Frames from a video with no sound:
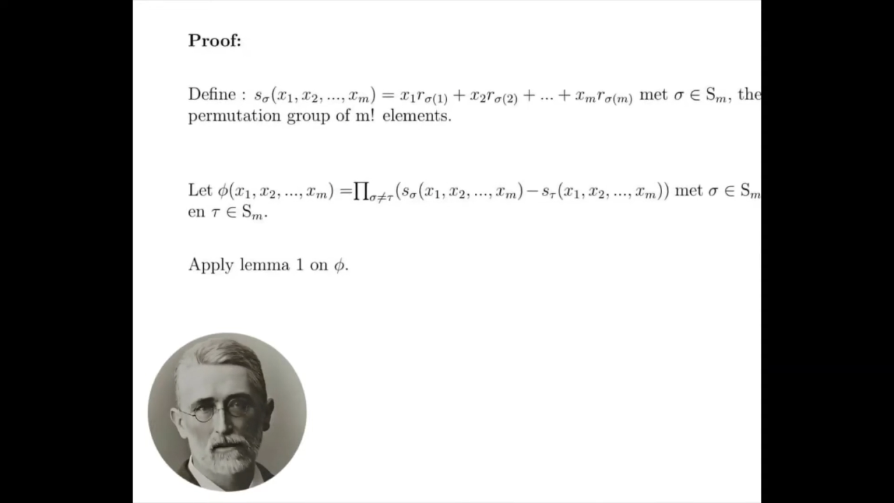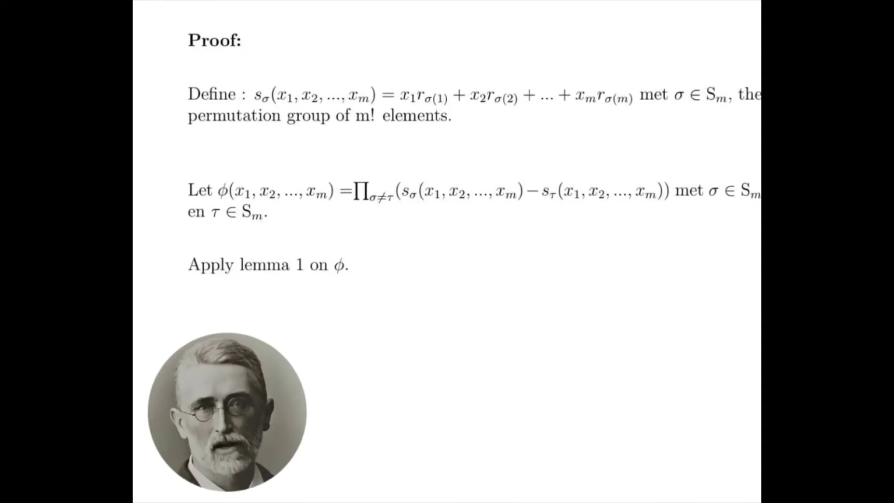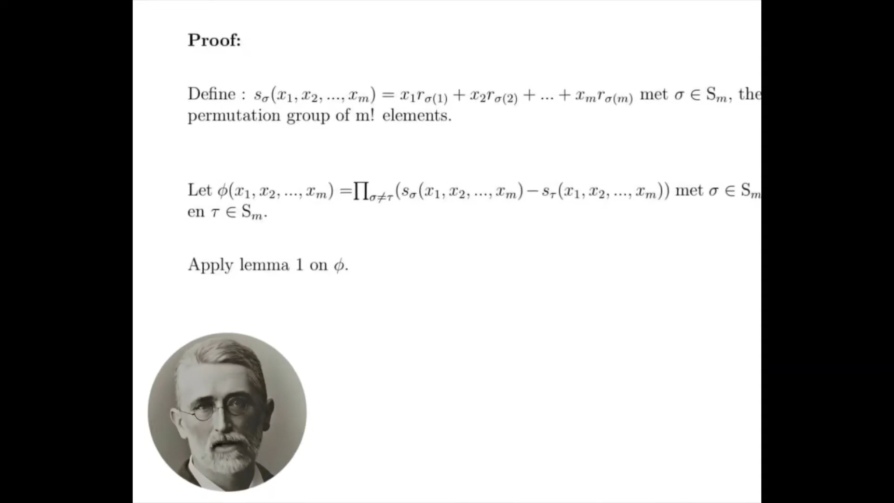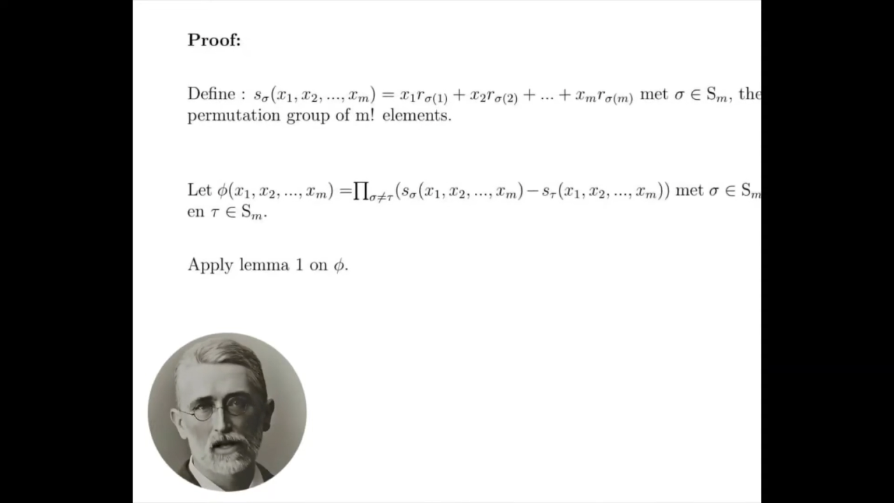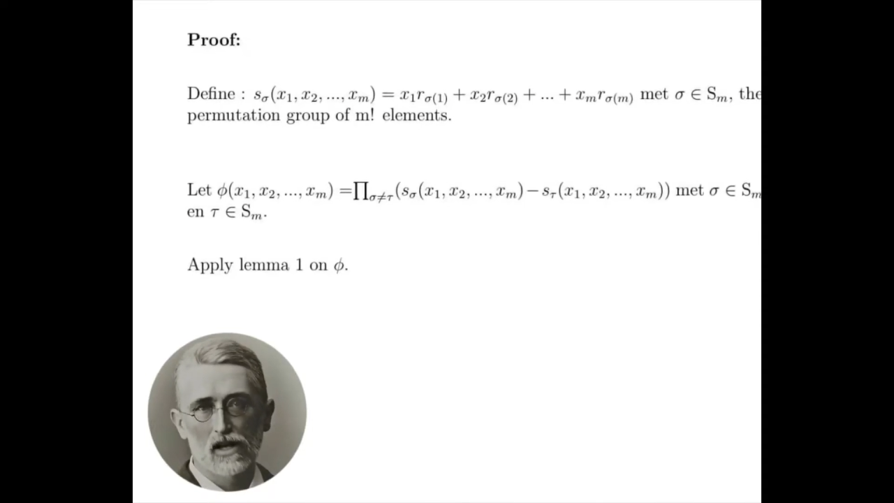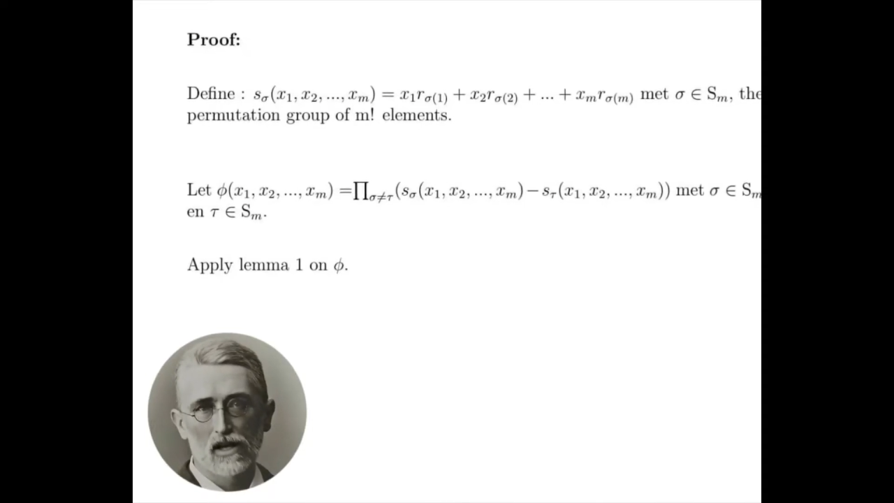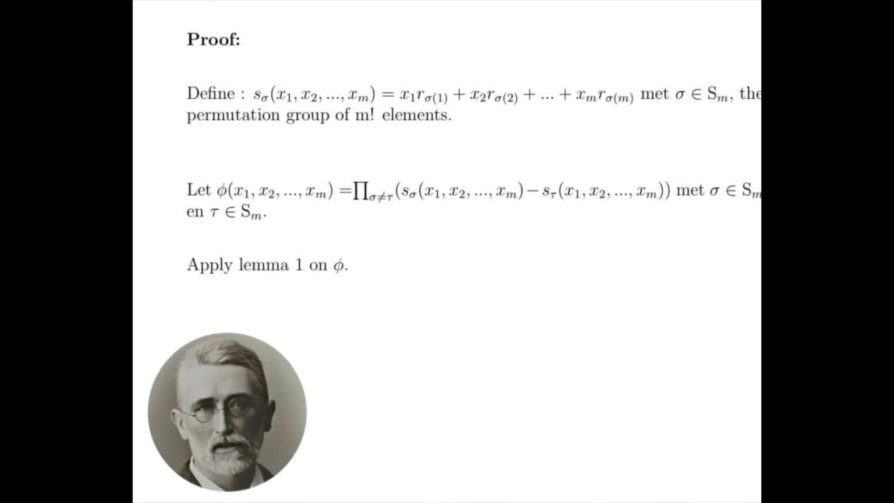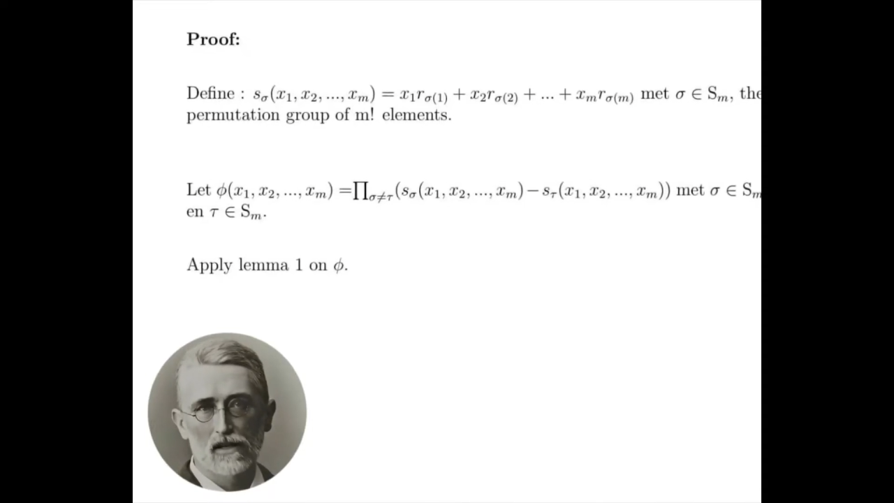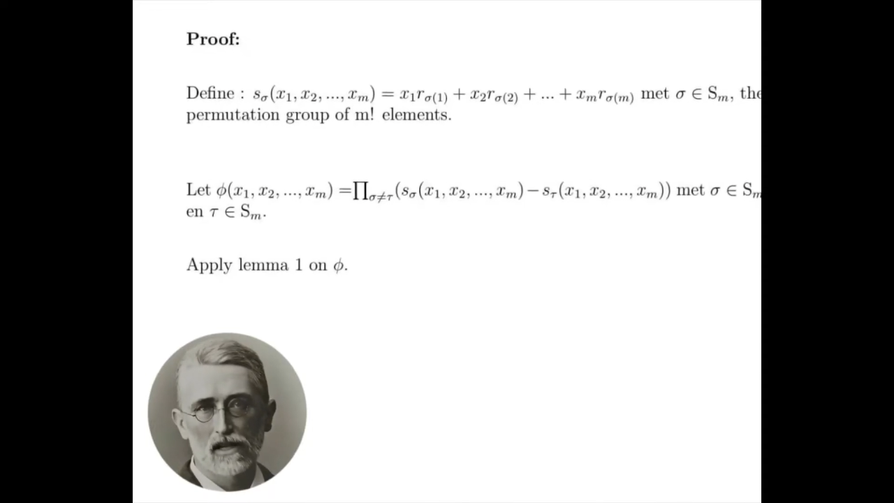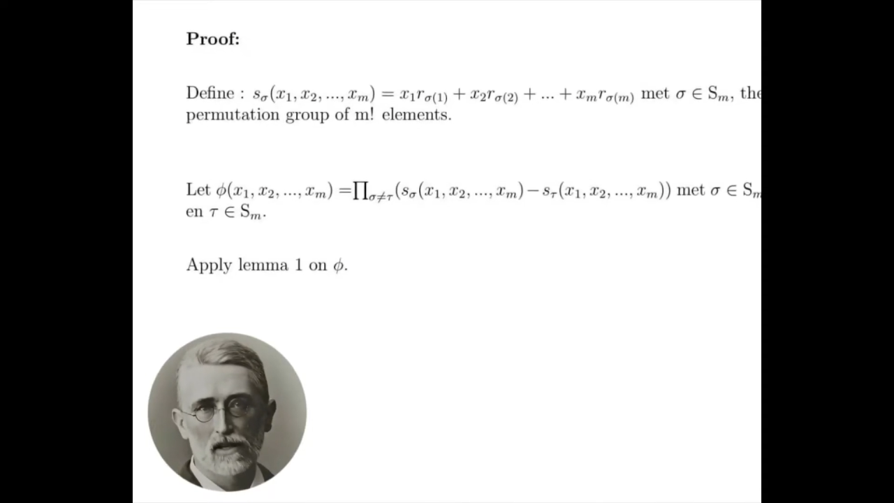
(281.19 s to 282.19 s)
function
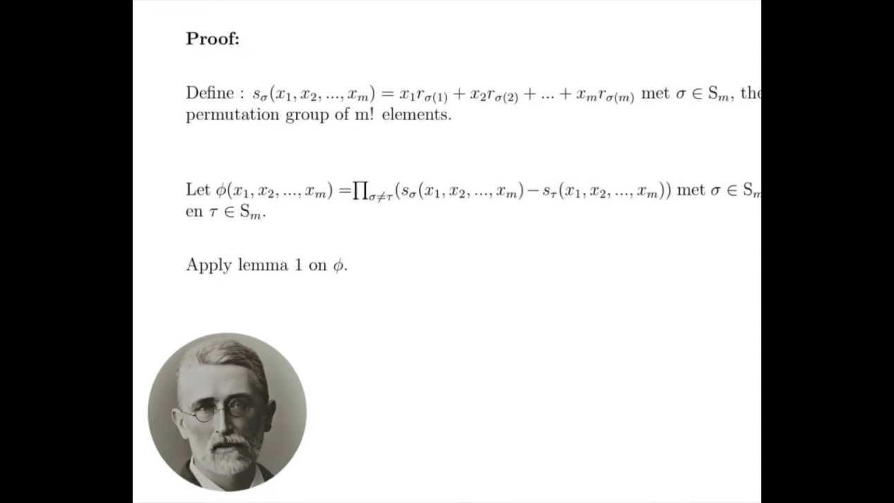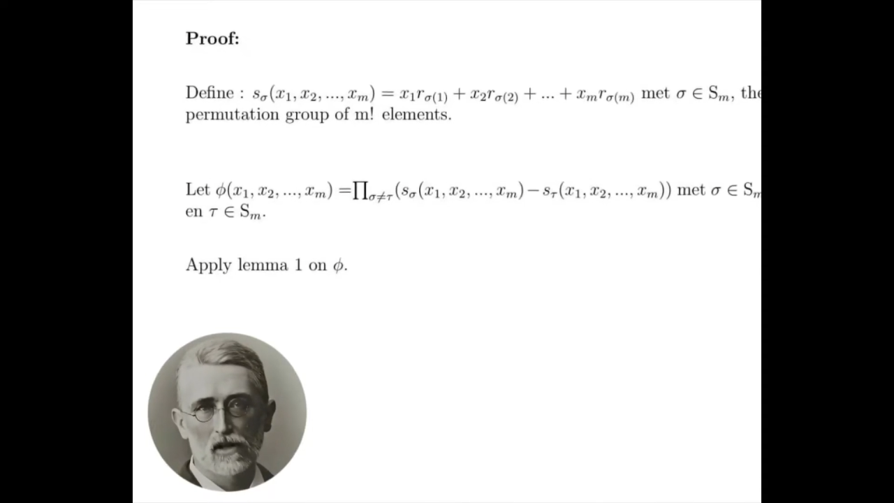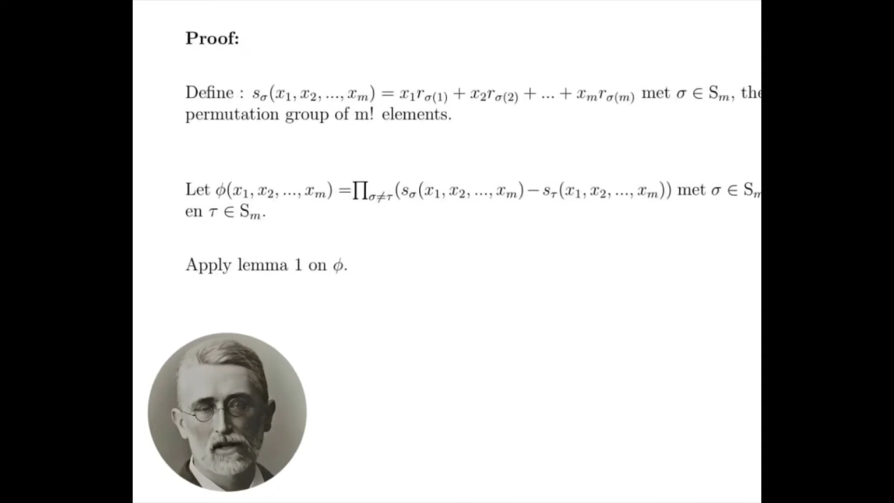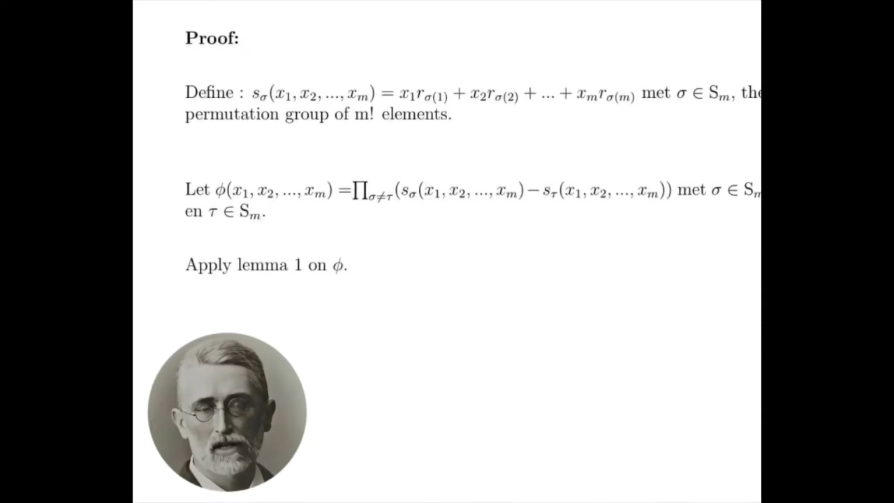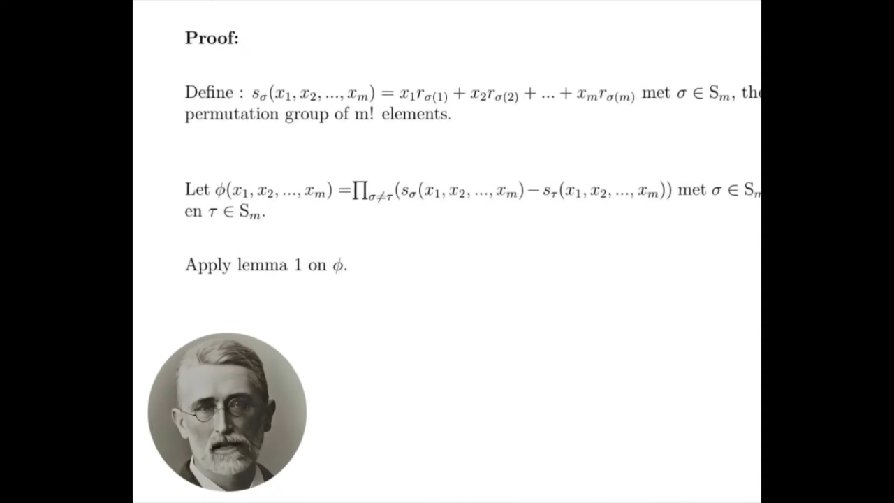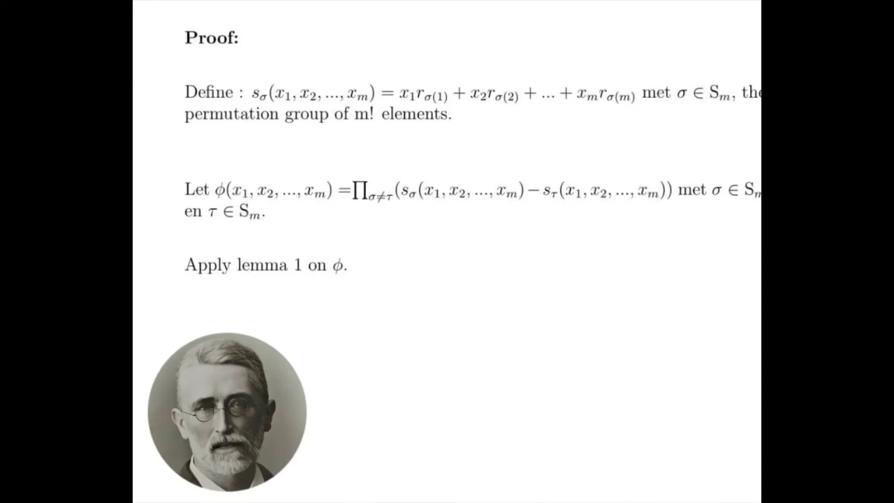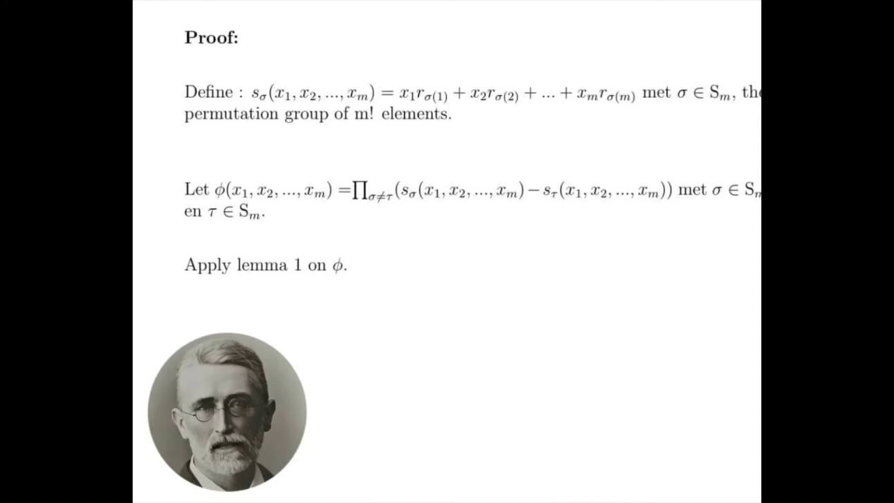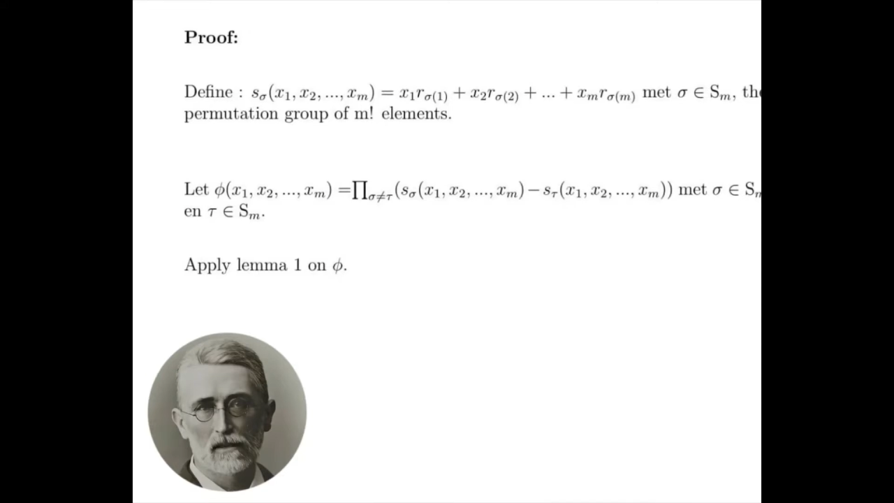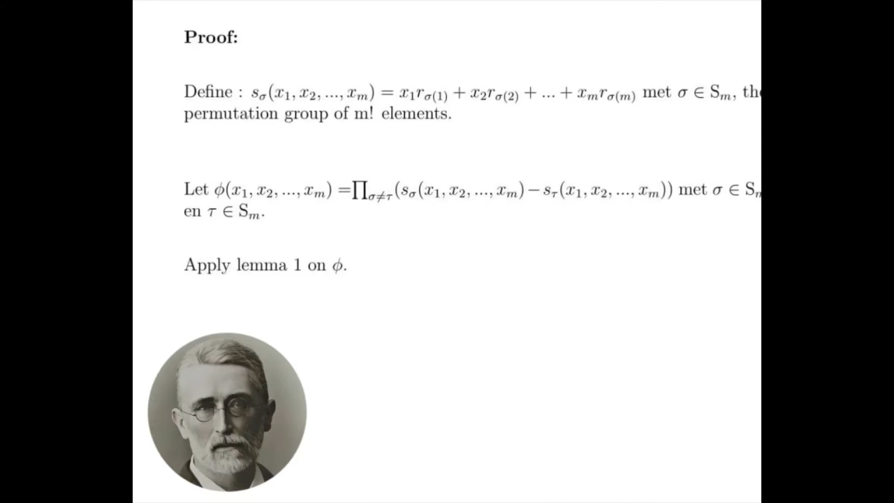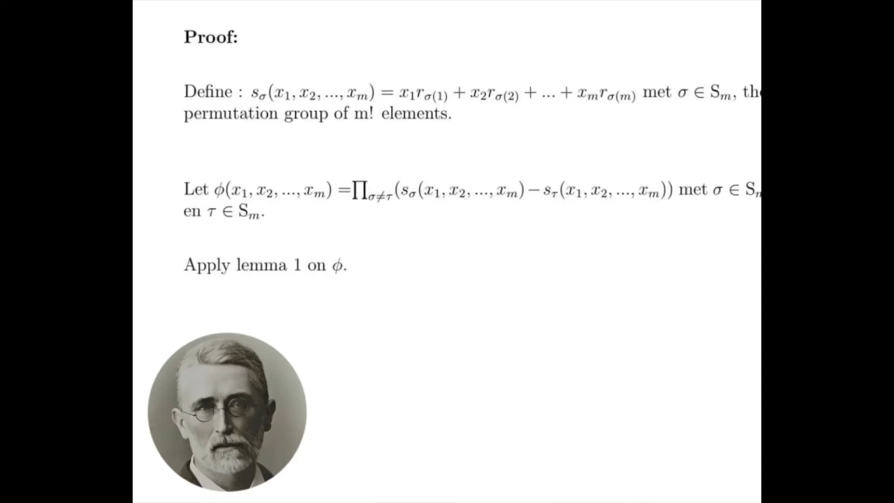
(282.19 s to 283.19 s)
of the
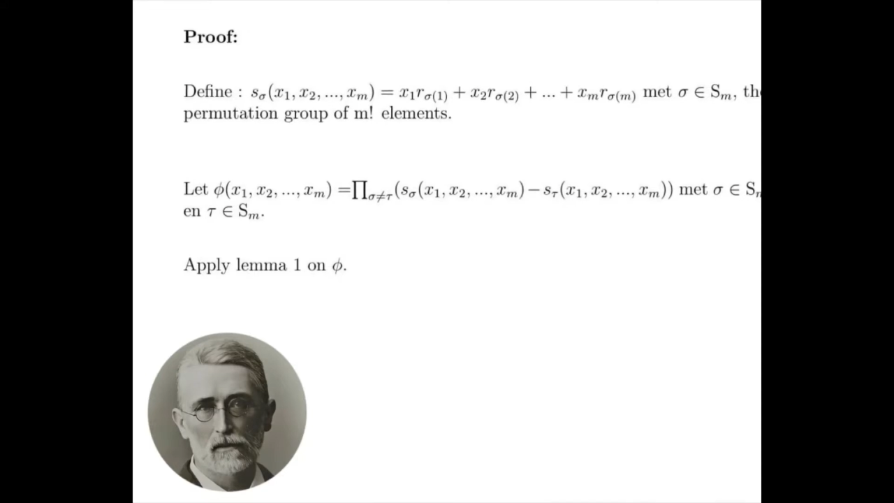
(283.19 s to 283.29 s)
differences.